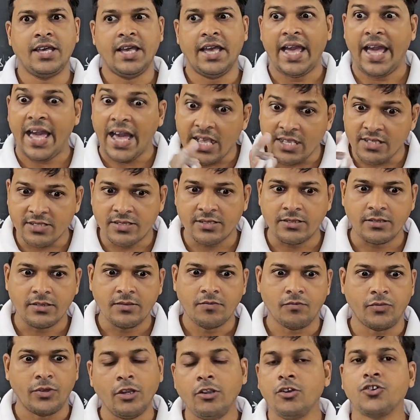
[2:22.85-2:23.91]
As
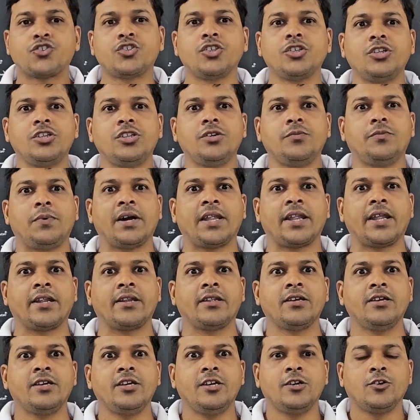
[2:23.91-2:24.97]
velocity
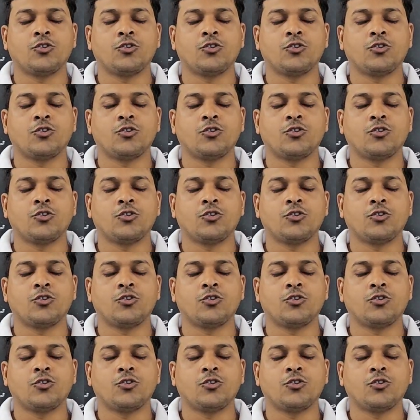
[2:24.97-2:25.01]
different,